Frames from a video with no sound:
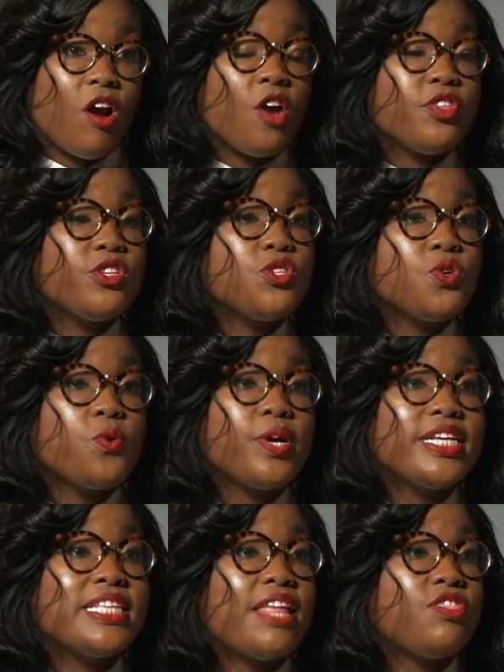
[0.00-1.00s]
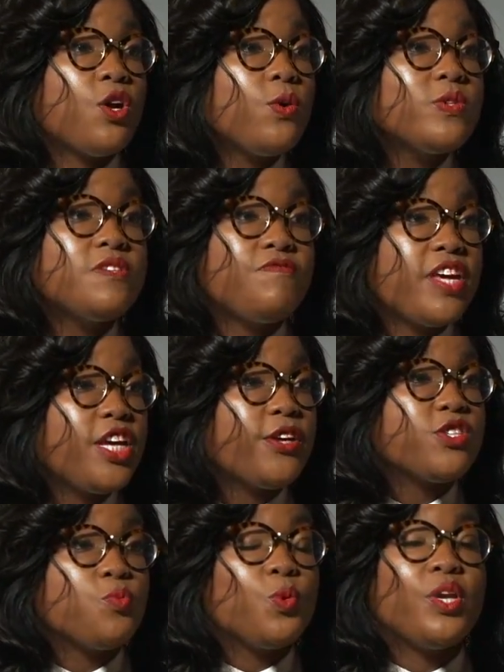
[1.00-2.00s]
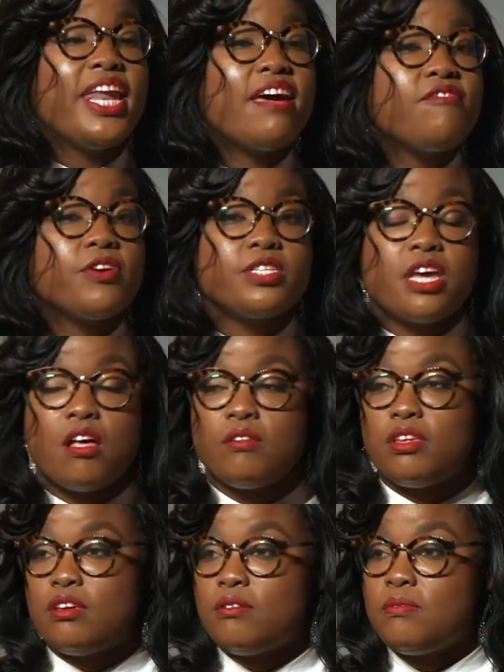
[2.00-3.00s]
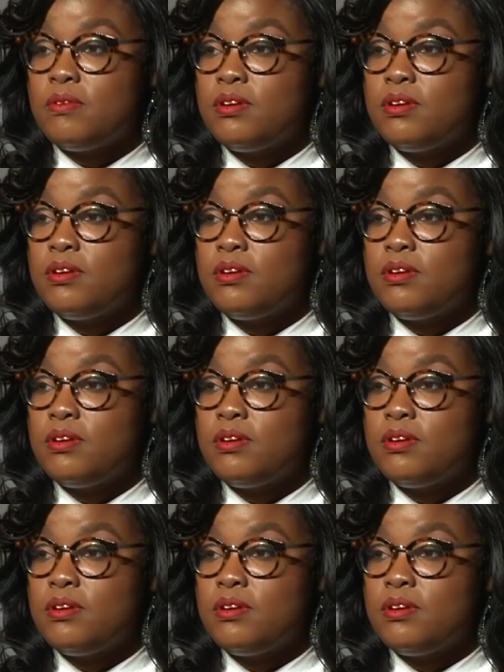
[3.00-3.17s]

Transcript: are the stories that those figures will never tell you.